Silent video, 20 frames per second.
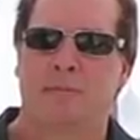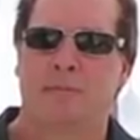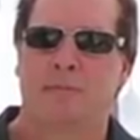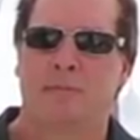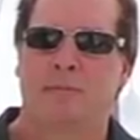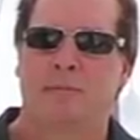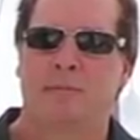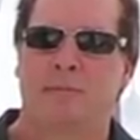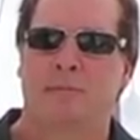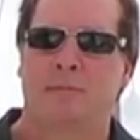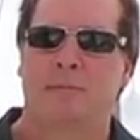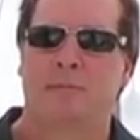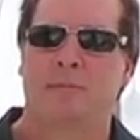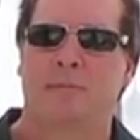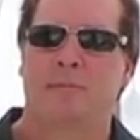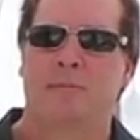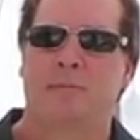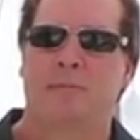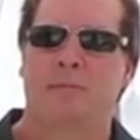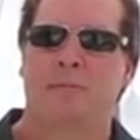
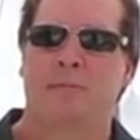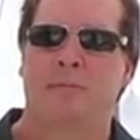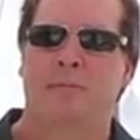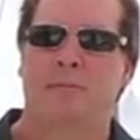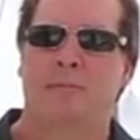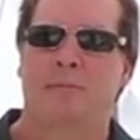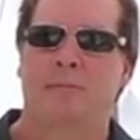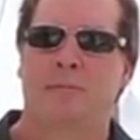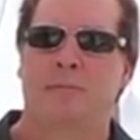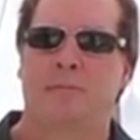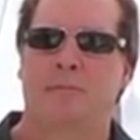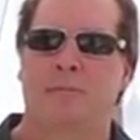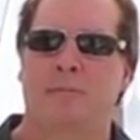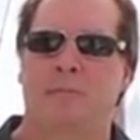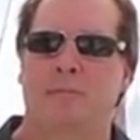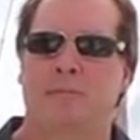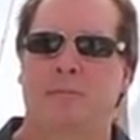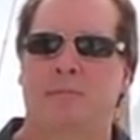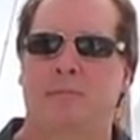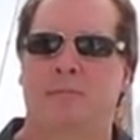
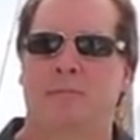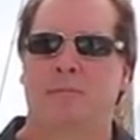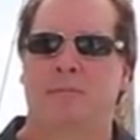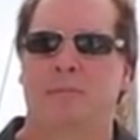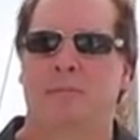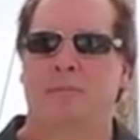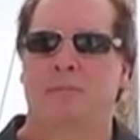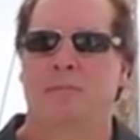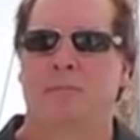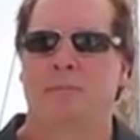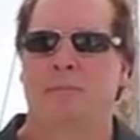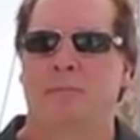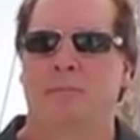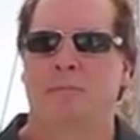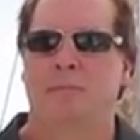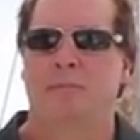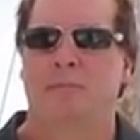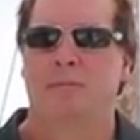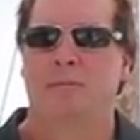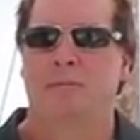
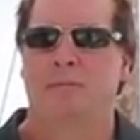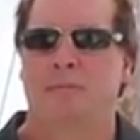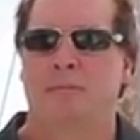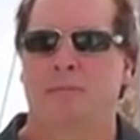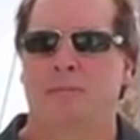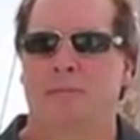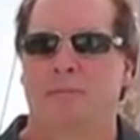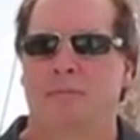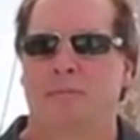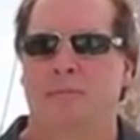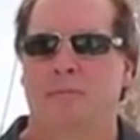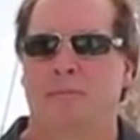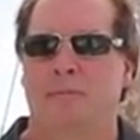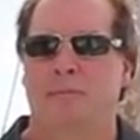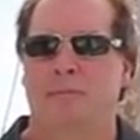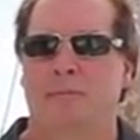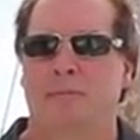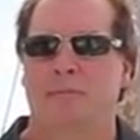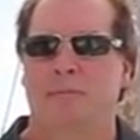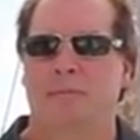
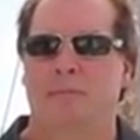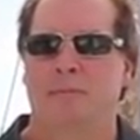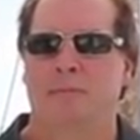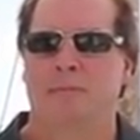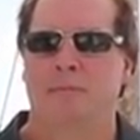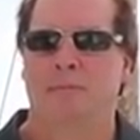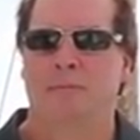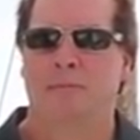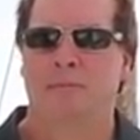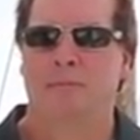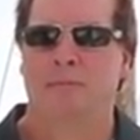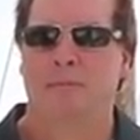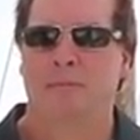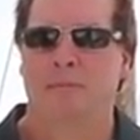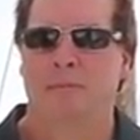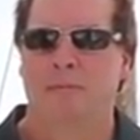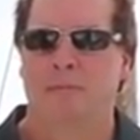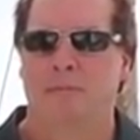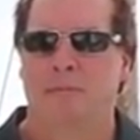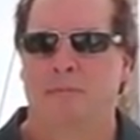The person shown says nothing.